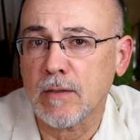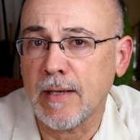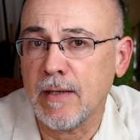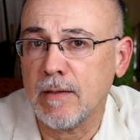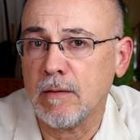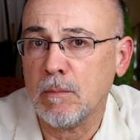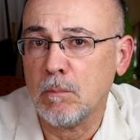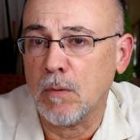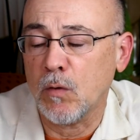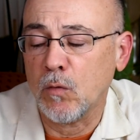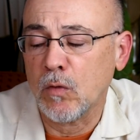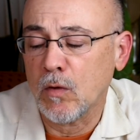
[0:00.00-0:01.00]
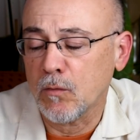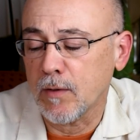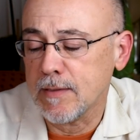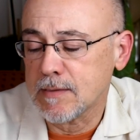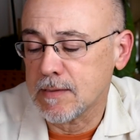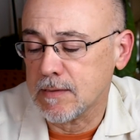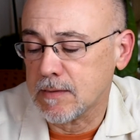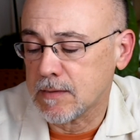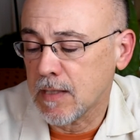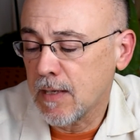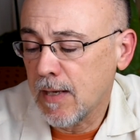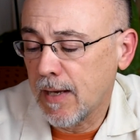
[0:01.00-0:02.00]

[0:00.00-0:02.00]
in both races.